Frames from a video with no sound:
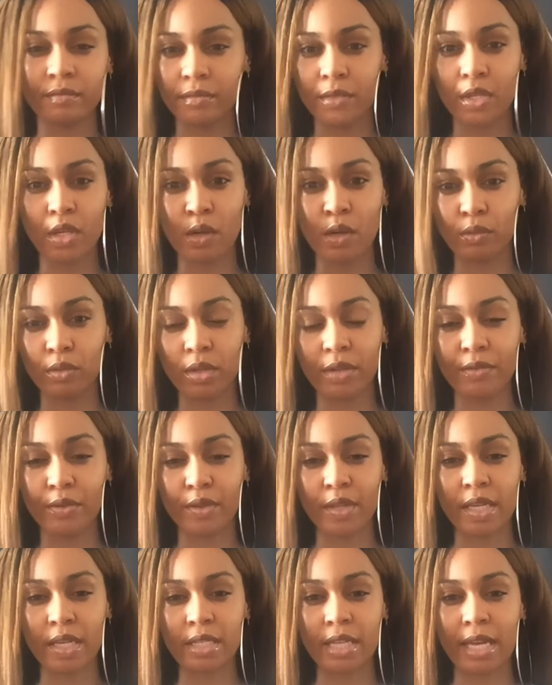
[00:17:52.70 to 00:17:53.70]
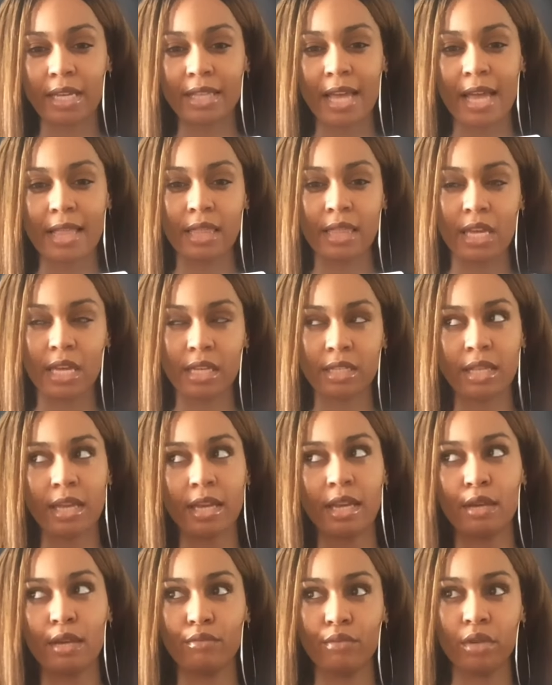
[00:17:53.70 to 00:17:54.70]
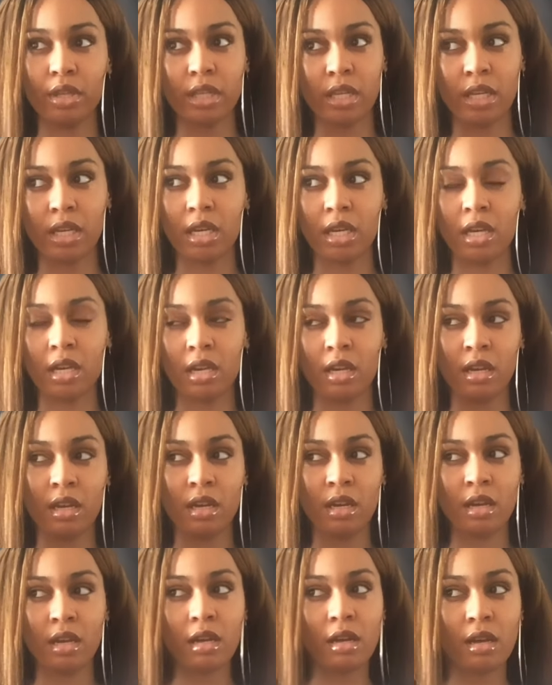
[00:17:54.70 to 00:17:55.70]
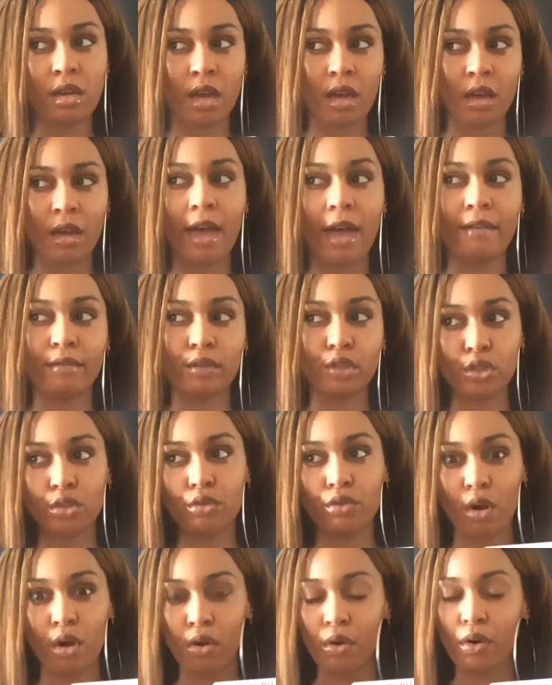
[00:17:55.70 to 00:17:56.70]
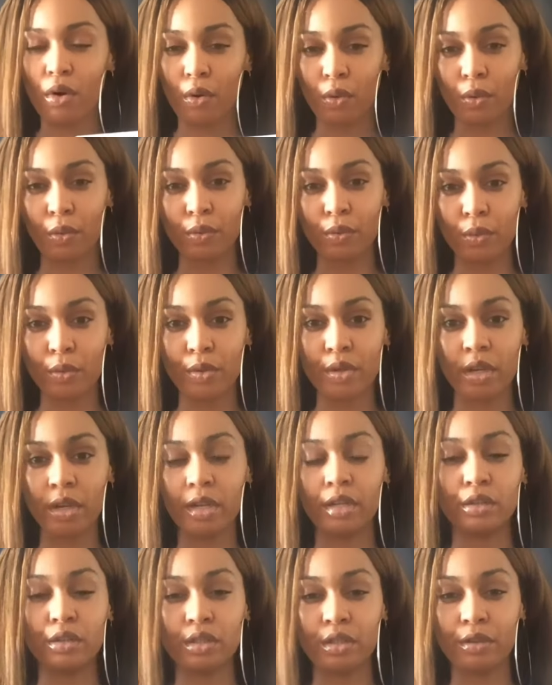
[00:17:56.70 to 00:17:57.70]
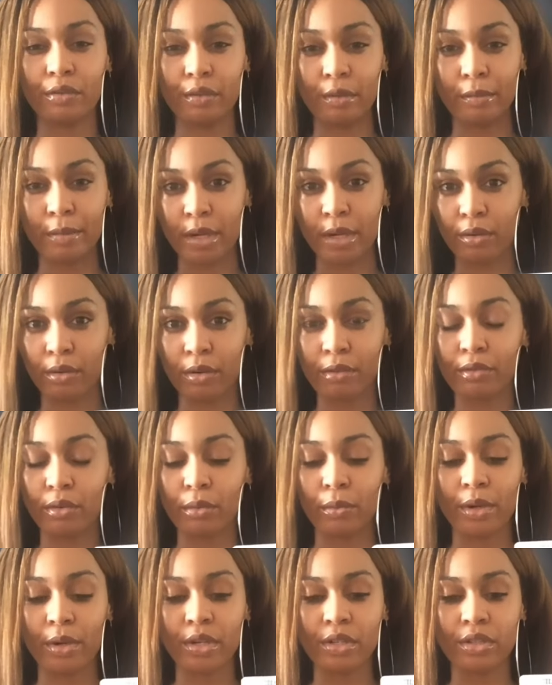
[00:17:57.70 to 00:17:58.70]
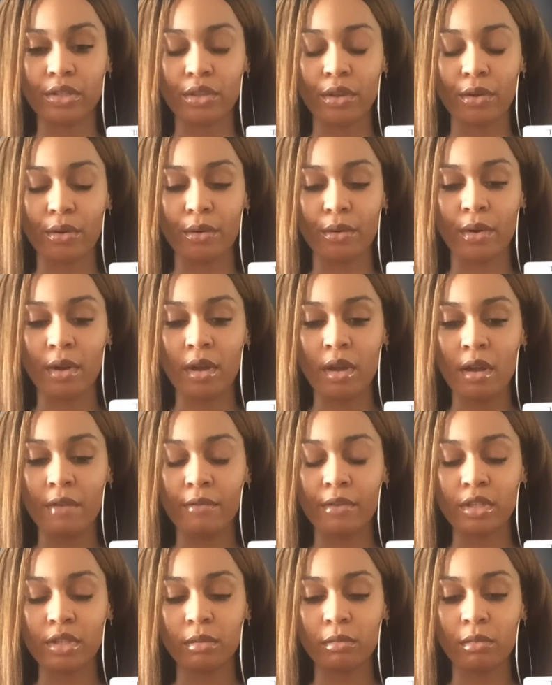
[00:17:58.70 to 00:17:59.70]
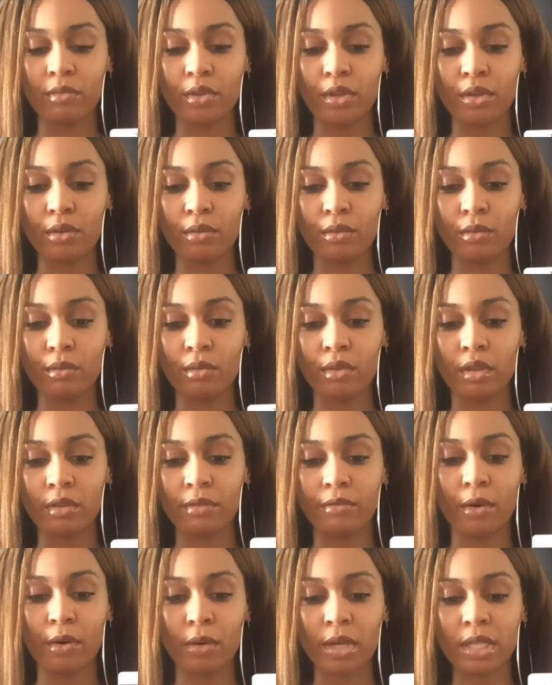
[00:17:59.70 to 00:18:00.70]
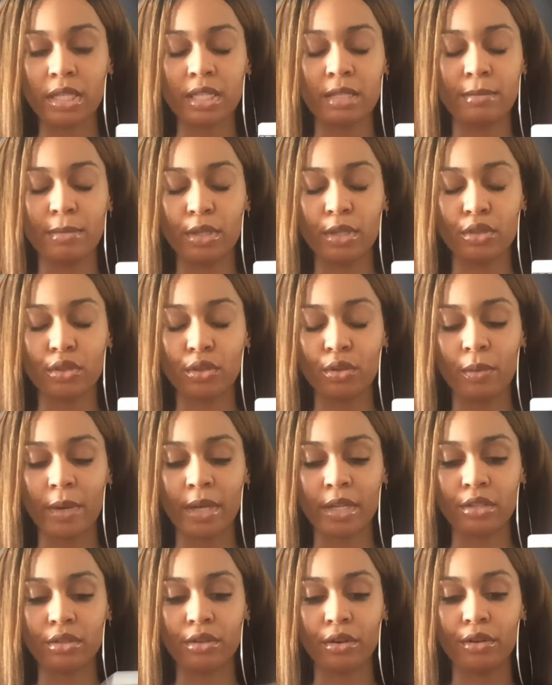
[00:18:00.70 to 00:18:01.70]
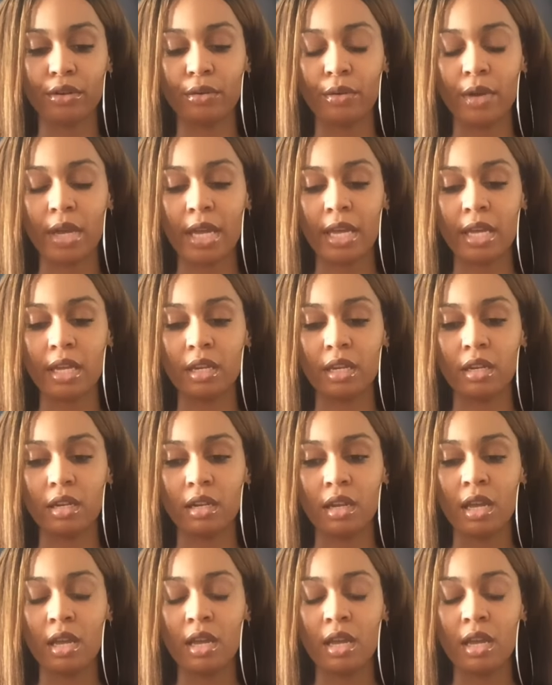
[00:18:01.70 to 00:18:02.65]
you know, different things like that, things that can really uh, have a strong hold on your energy for better or for worse. So, for some of you, the focus has been too external, and